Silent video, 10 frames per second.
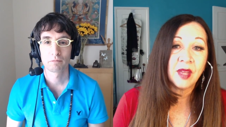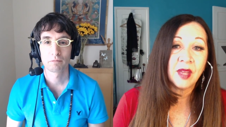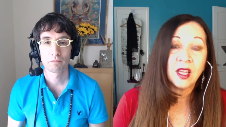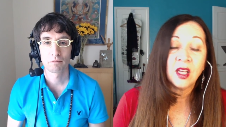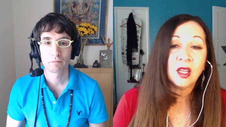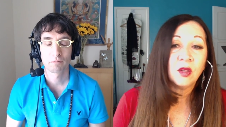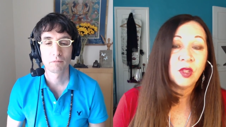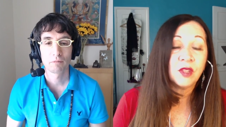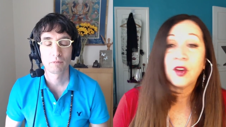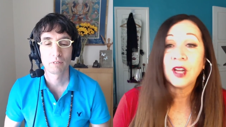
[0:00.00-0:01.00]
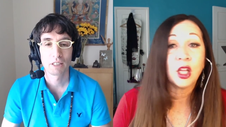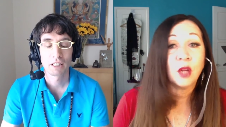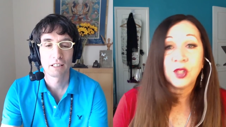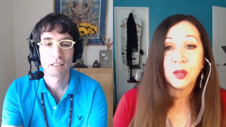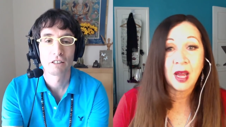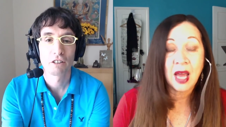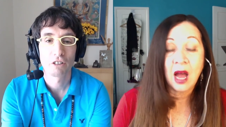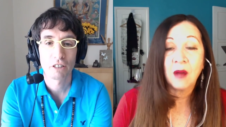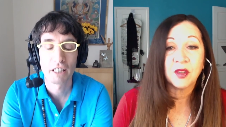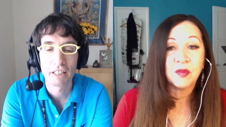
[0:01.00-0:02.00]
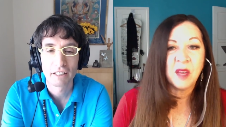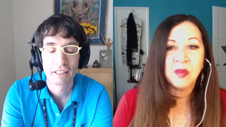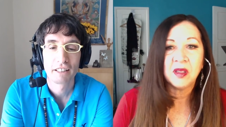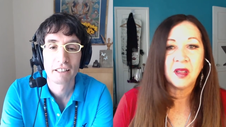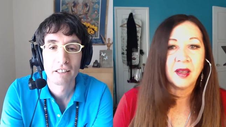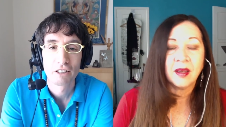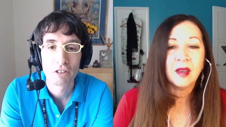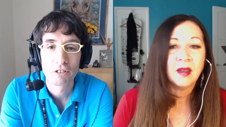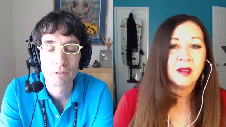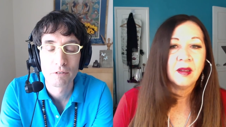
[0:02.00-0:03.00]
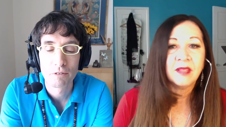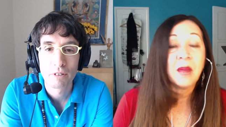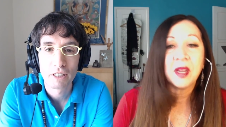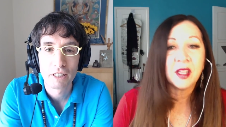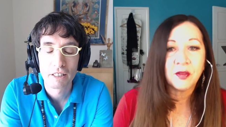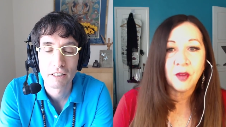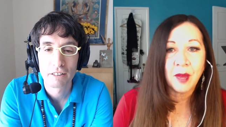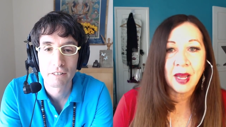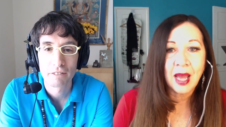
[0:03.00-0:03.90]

Speaker 1: that was very close to my house, maybe like ten minutes from my